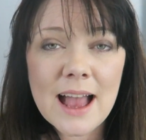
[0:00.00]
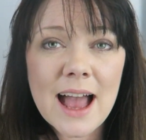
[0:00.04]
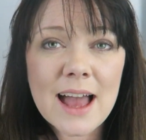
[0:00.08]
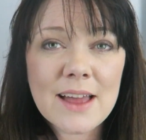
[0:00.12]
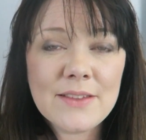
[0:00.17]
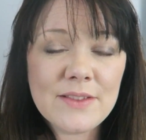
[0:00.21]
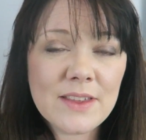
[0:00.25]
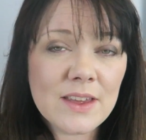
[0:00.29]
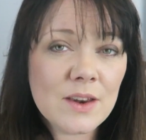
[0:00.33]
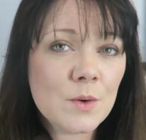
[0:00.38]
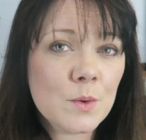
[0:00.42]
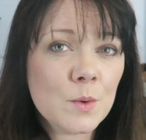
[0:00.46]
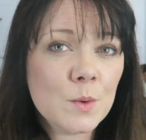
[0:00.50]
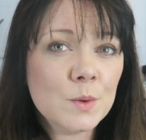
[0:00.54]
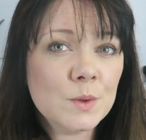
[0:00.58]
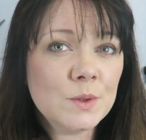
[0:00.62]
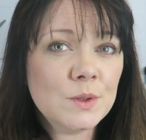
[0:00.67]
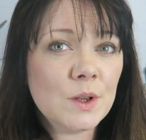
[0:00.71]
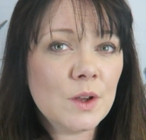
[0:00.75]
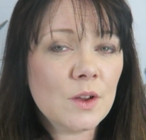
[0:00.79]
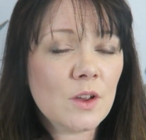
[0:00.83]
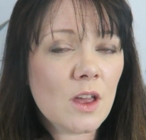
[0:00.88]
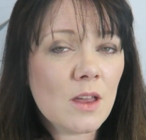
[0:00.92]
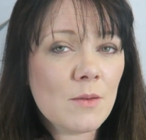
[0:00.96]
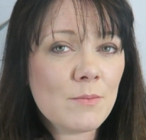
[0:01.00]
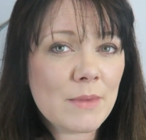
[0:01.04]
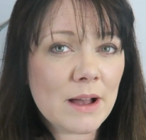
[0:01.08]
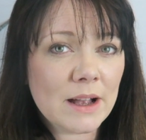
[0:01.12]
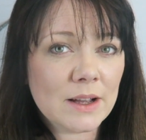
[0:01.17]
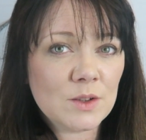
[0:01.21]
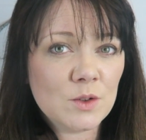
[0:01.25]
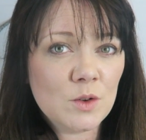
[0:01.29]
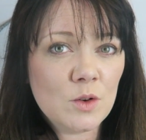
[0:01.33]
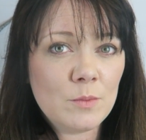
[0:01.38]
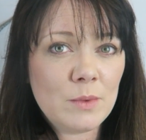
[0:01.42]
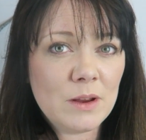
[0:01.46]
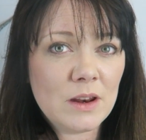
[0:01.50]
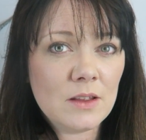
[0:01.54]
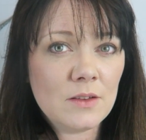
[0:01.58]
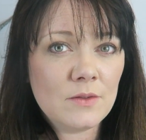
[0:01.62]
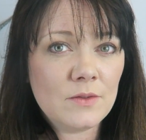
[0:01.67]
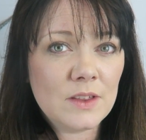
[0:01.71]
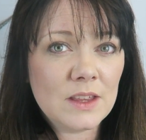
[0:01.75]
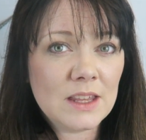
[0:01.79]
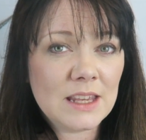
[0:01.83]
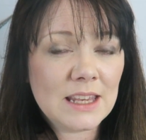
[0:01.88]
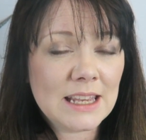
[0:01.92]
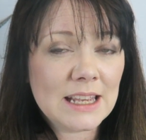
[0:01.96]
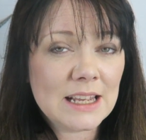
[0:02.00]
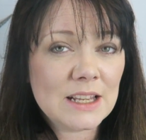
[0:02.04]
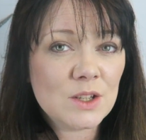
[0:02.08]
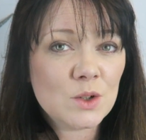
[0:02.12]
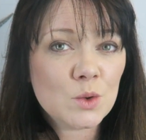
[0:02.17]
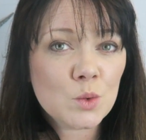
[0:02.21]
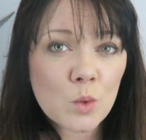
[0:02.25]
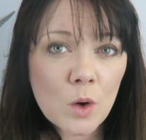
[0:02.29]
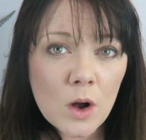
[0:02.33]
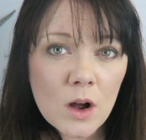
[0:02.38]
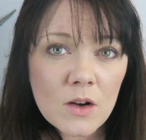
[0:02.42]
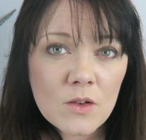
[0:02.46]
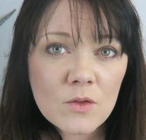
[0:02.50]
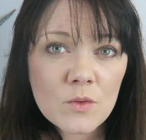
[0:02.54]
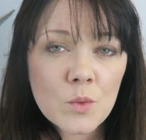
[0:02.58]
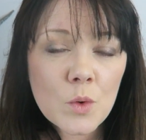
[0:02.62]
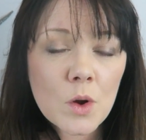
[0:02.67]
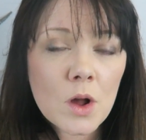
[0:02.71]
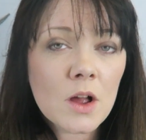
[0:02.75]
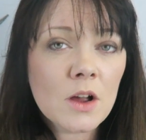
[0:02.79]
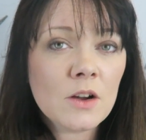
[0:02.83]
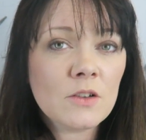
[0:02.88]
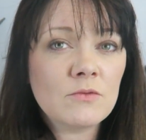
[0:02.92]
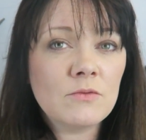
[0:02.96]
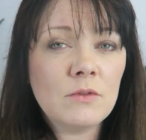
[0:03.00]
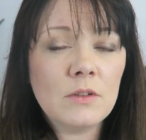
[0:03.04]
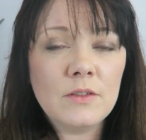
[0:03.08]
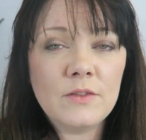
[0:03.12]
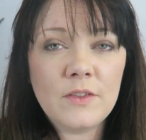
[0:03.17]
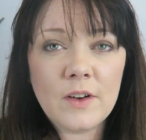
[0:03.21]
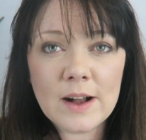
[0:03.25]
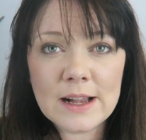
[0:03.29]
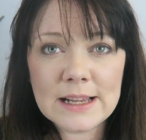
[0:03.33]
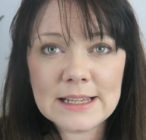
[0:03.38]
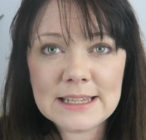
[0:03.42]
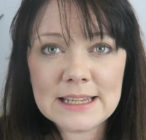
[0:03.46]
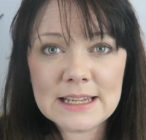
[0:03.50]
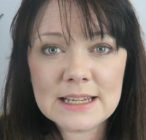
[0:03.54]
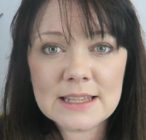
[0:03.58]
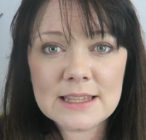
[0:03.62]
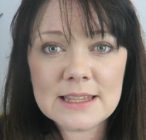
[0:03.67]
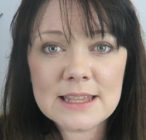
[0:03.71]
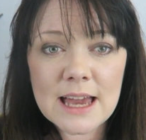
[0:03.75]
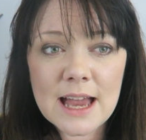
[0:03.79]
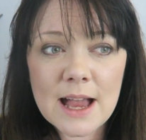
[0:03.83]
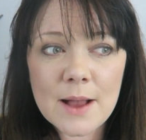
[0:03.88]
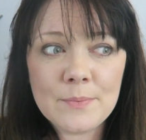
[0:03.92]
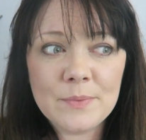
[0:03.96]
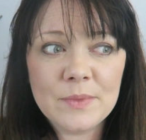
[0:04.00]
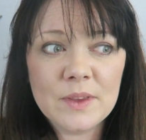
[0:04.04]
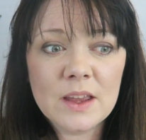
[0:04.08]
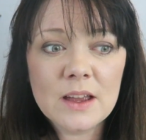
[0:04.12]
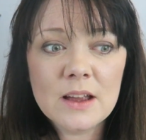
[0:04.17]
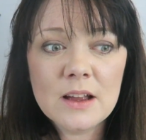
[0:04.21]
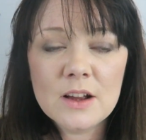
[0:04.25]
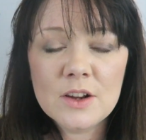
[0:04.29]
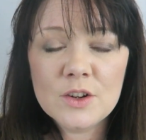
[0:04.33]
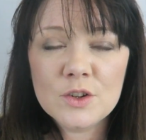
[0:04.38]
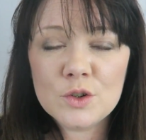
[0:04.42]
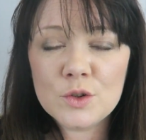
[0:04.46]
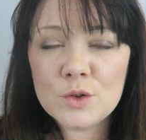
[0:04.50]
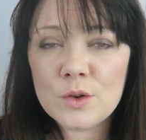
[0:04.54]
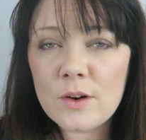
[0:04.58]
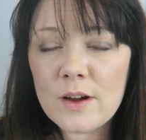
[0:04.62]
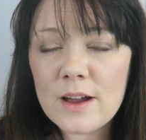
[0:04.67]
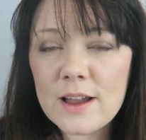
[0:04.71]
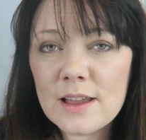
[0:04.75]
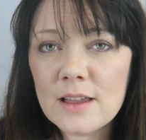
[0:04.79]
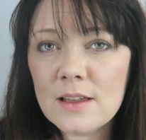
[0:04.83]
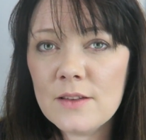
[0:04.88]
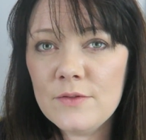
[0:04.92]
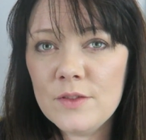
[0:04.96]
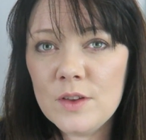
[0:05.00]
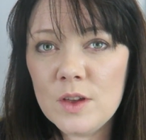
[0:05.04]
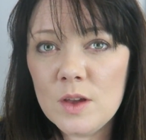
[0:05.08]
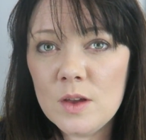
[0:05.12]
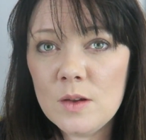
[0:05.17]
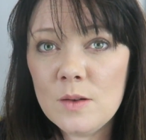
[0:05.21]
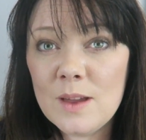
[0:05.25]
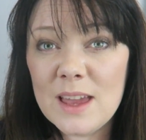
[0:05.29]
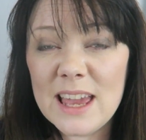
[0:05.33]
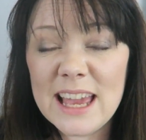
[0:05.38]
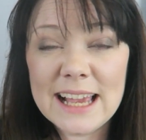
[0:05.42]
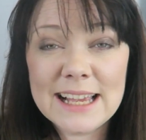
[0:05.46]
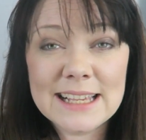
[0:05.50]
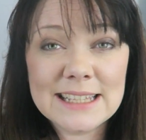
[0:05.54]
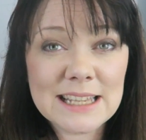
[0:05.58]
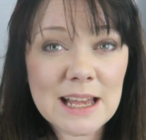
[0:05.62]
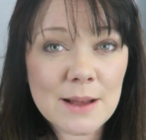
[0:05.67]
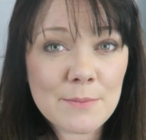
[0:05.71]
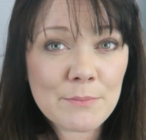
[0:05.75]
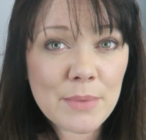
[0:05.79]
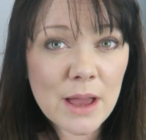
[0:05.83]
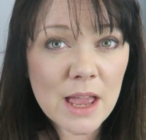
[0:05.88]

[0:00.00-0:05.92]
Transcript: and then also going back to a bit of the year twelve work, revising that, trying a few exam